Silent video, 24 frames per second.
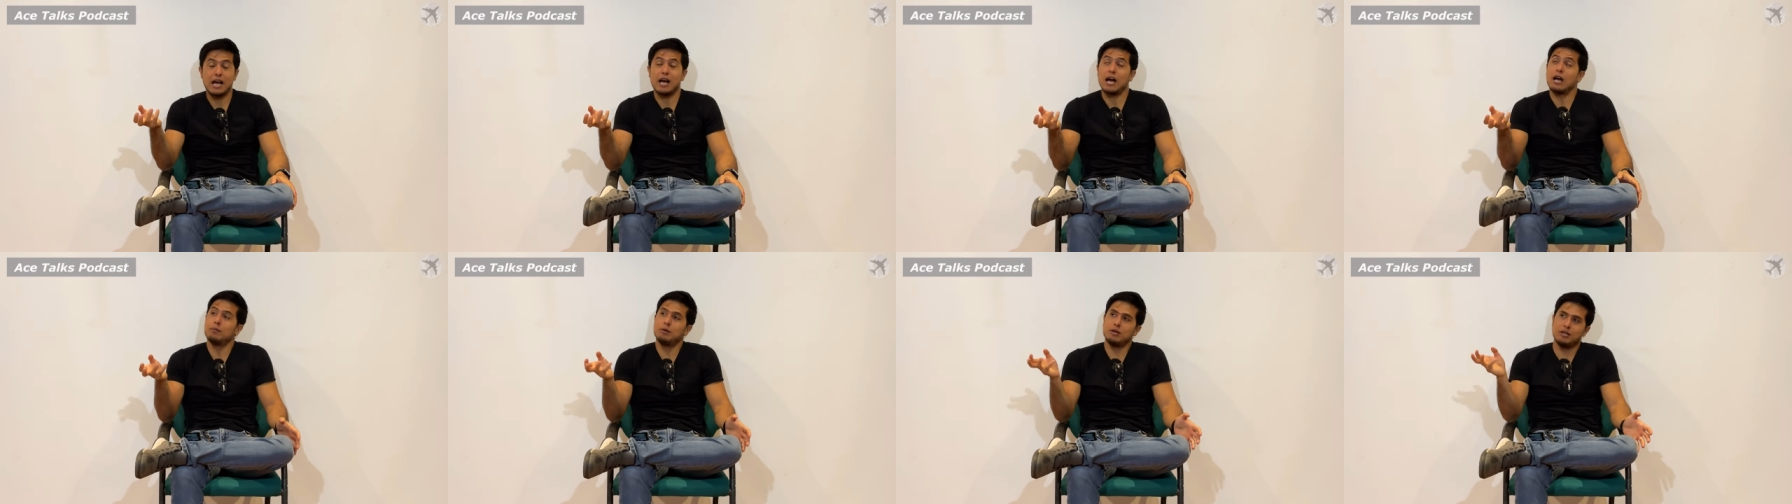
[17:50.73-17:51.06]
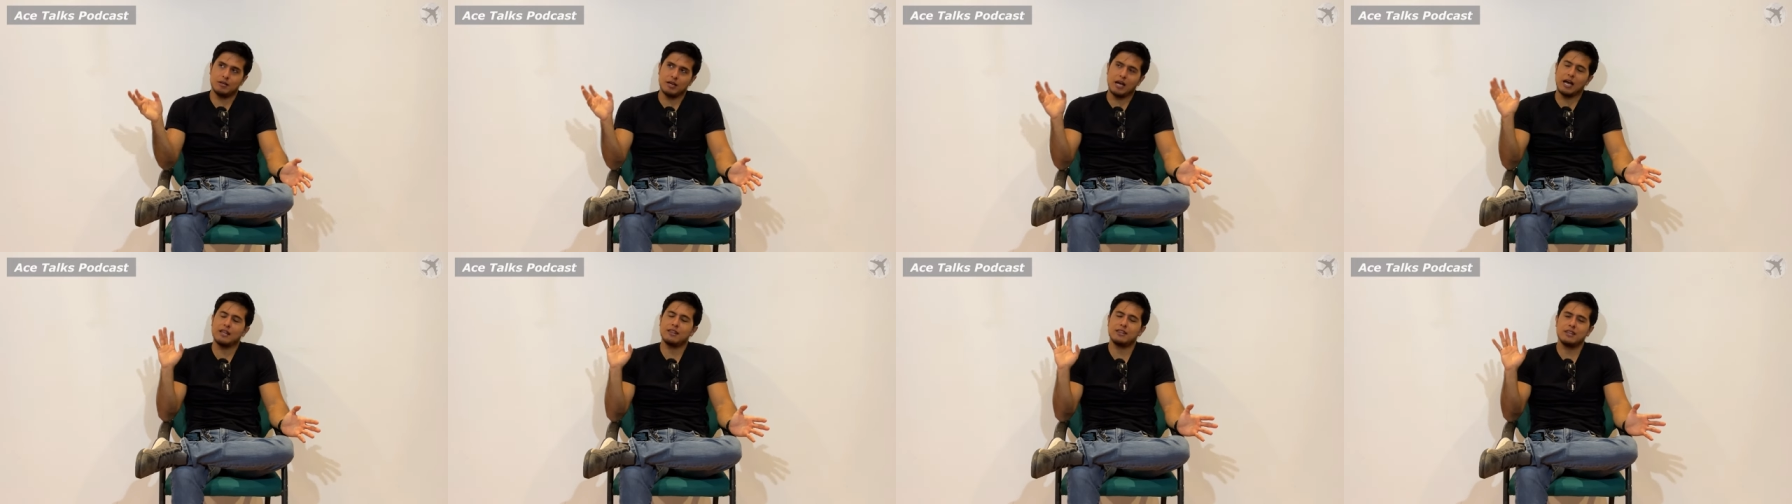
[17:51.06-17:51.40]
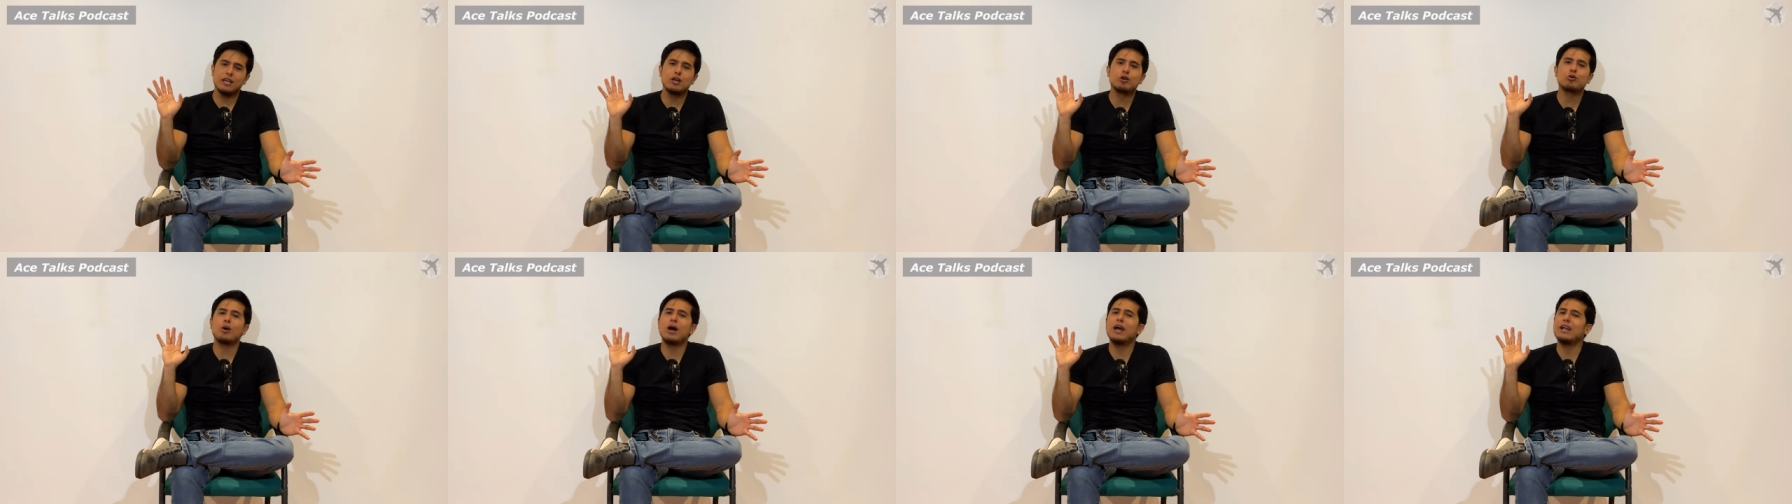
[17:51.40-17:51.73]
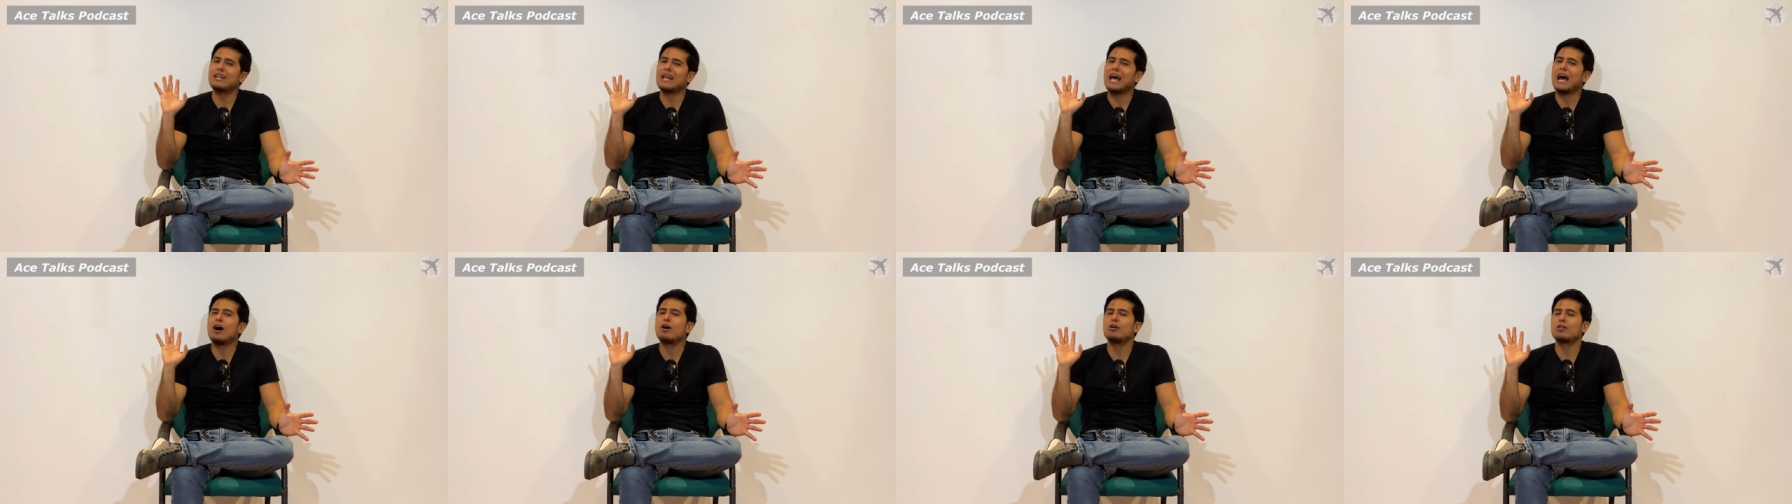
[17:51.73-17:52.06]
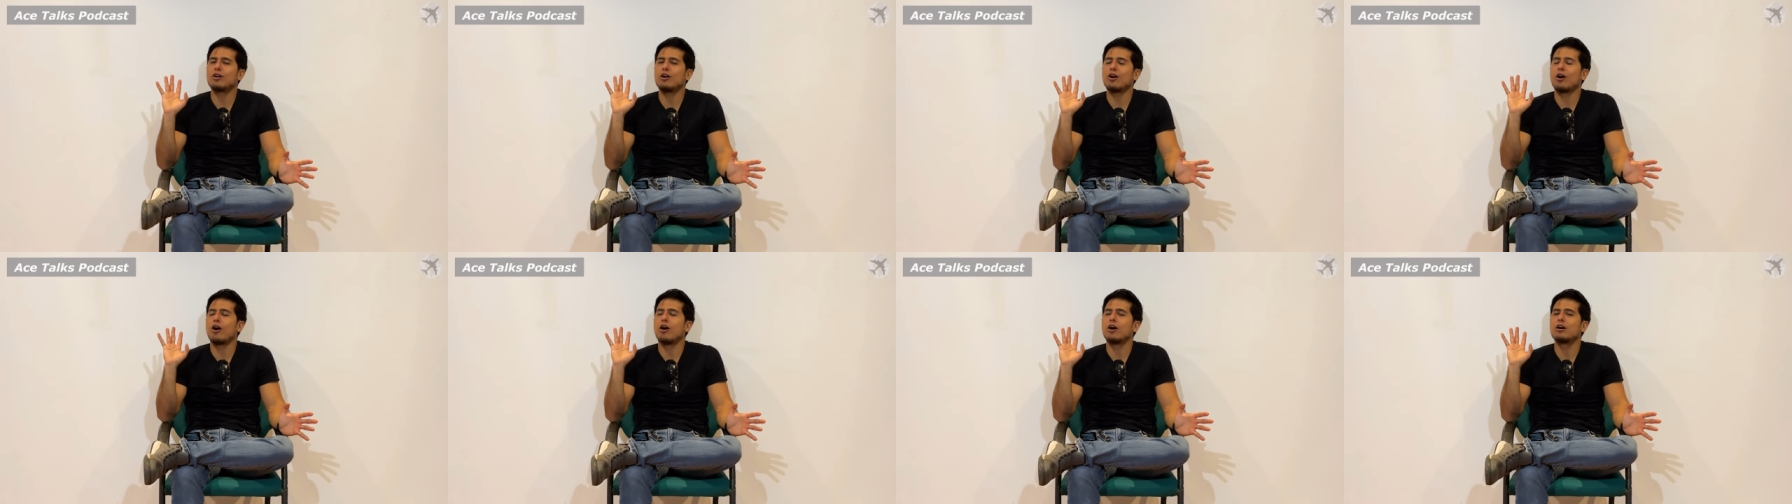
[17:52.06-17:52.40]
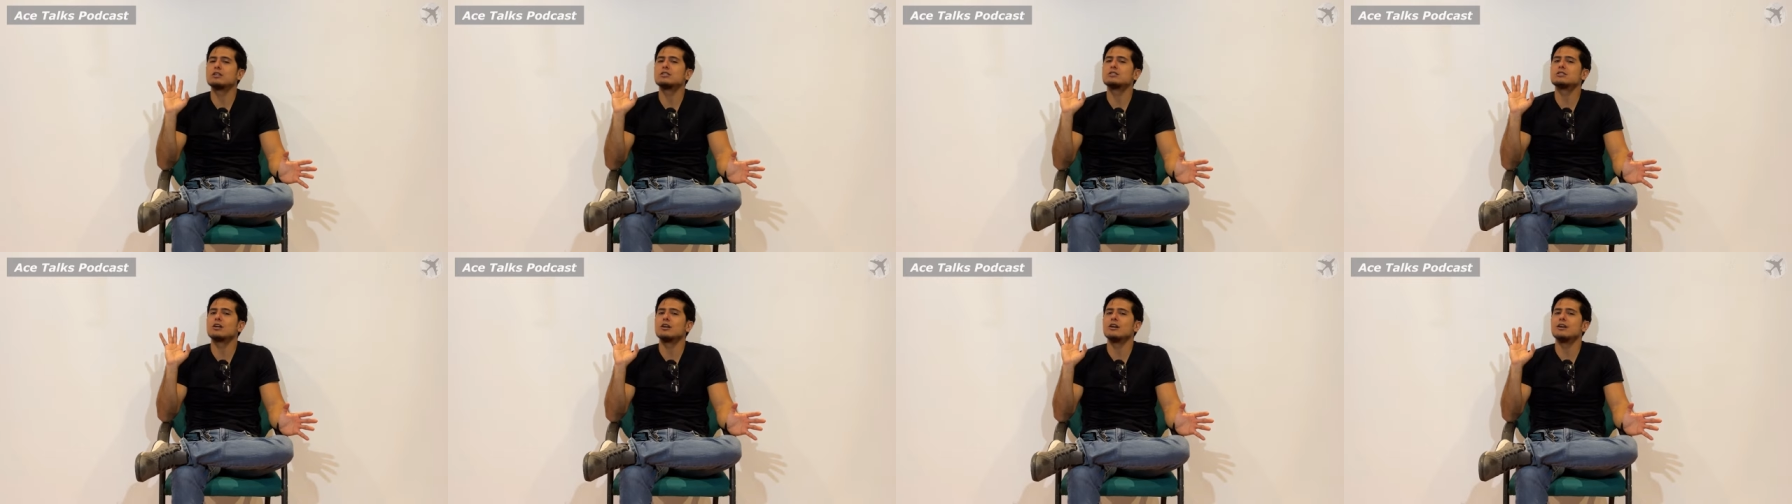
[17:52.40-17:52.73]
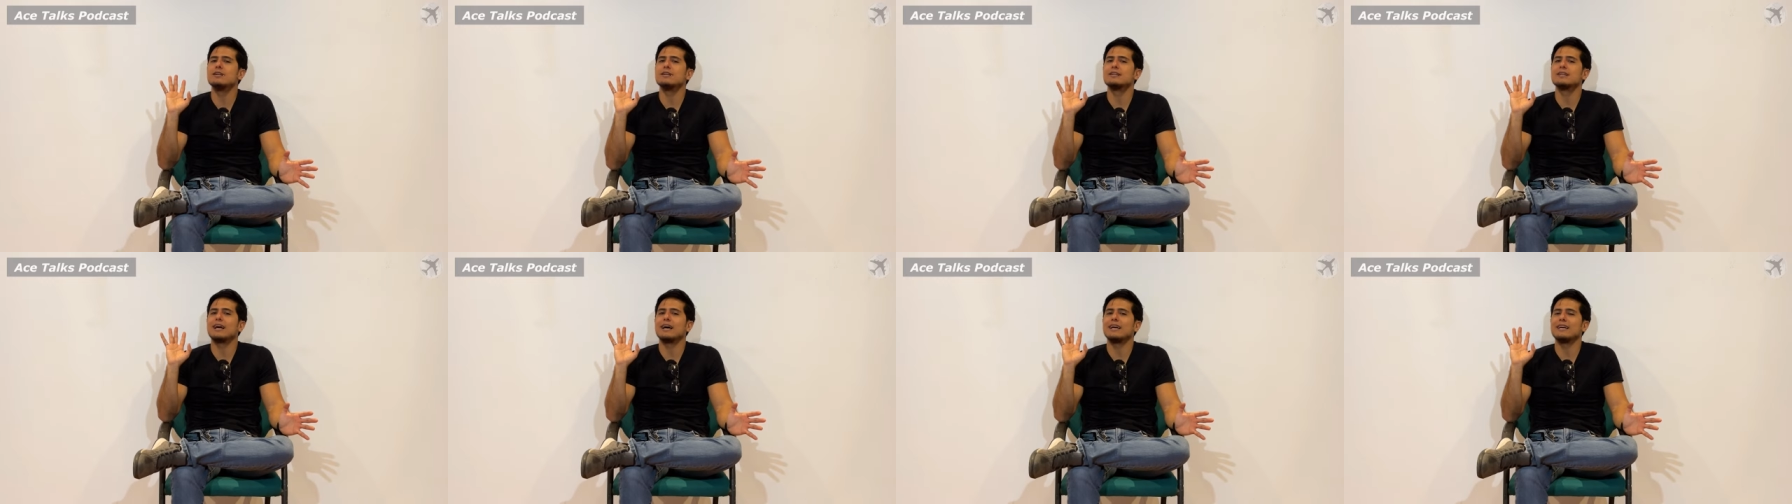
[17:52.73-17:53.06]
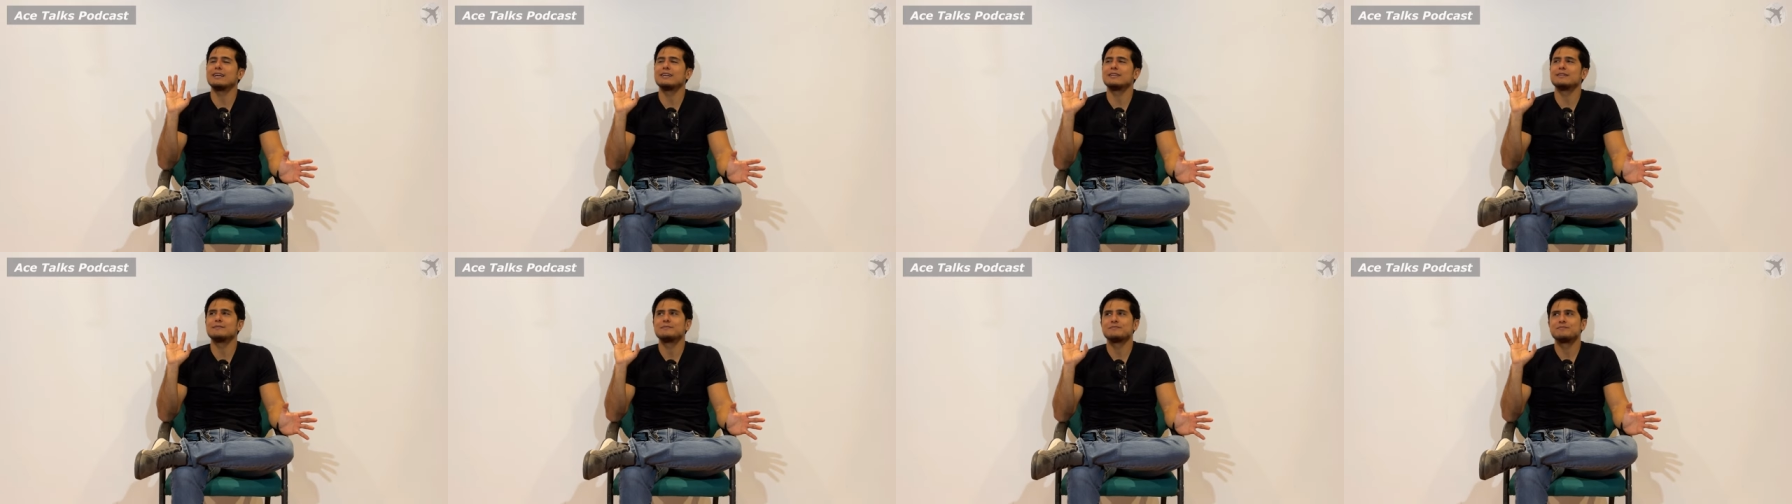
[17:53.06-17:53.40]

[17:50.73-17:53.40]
I mean, I think right now there are certain, like,